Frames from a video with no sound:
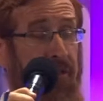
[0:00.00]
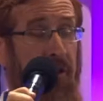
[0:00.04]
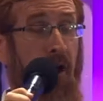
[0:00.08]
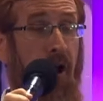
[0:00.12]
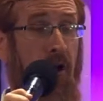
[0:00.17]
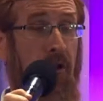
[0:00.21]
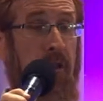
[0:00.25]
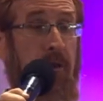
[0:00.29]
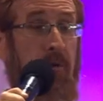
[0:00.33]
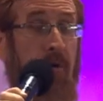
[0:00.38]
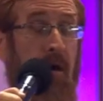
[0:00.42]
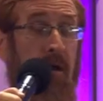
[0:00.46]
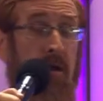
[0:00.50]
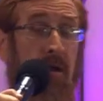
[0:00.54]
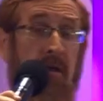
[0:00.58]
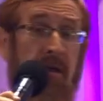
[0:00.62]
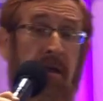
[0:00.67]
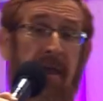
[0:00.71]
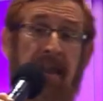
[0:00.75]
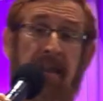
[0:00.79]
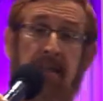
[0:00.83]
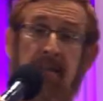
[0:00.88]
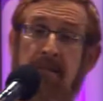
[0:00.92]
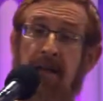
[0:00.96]
the only one,
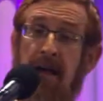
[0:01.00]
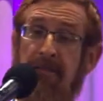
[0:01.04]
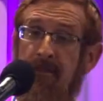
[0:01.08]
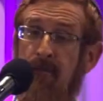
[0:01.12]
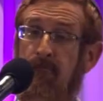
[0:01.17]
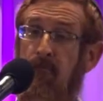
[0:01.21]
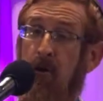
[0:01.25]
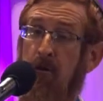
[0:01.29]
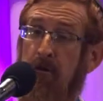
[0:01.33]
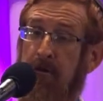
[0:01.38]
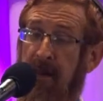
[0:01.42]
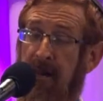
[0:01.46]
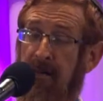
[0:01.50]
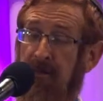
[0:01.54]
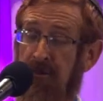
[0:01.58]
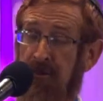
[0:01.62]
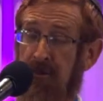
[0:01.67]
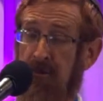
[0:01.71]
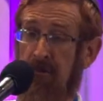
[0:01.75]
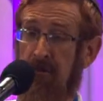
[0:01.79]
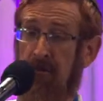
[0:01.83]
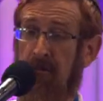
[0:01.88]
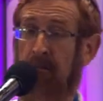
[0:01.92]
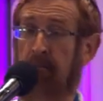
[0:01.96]
and it's not the most
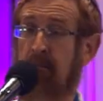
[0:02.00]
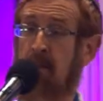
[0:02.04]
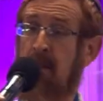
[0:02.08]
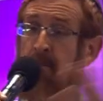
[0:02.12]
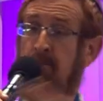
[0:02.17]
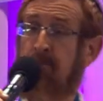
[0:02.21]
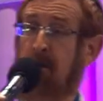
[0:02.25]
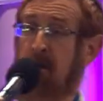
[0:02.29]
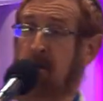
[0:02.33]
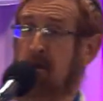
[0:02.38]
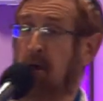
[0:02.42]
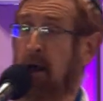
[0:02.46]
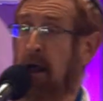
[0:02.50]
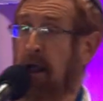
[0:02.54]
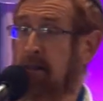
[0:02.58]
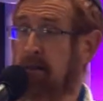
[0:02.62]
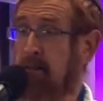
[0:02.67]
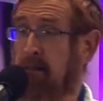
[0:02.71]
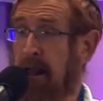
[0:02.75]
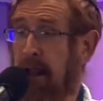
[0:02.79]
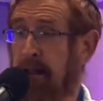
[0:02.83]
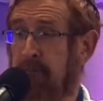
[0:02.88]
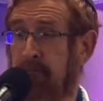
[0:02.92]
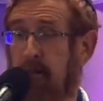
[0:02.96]
ancient. Besides
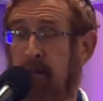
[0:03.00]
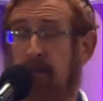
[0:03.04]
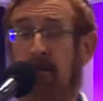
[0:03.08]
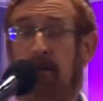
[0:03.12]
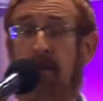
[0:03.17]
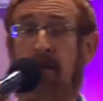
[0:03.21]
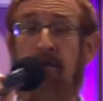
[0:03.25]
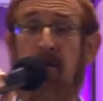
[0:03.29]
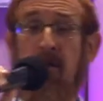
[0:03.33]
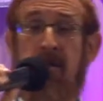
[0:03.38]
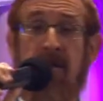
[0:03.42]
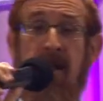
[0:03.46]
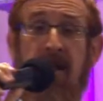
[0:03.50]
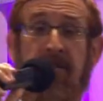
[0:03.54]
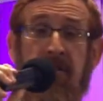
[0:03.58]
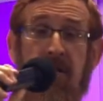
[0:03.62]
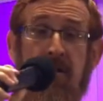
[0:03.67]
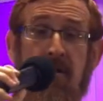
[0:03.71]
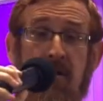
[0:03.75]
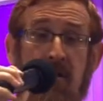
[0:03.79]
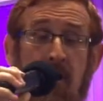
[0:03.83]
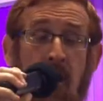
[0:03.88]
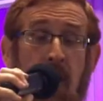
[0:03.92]
that, the sentence is